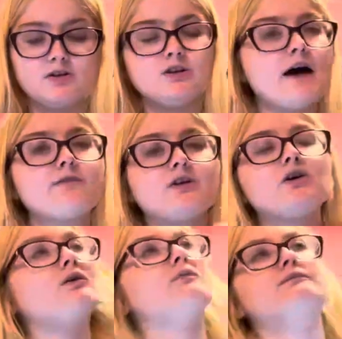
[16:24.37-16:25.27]
you never
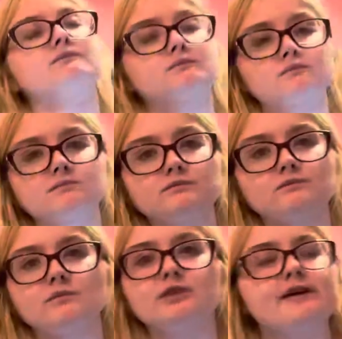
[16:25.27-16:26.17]
know.
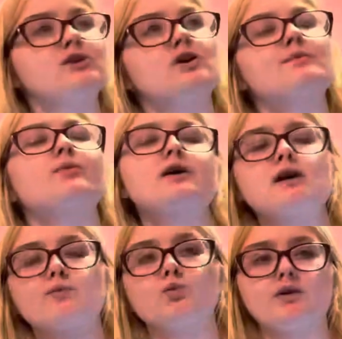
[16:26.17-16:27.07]
They could break
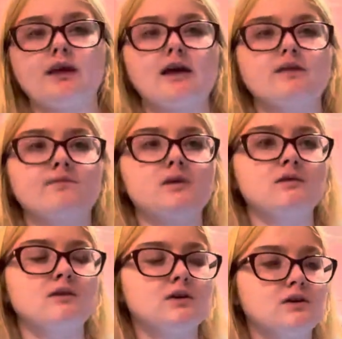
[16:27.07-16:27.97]
up one day.
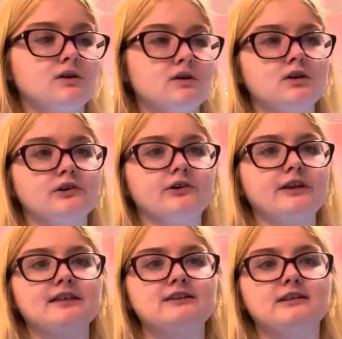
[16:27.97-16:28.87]
You know,
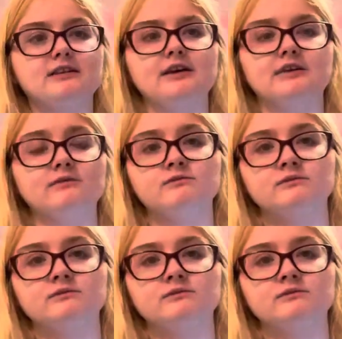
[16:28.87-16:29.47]
that's the thing.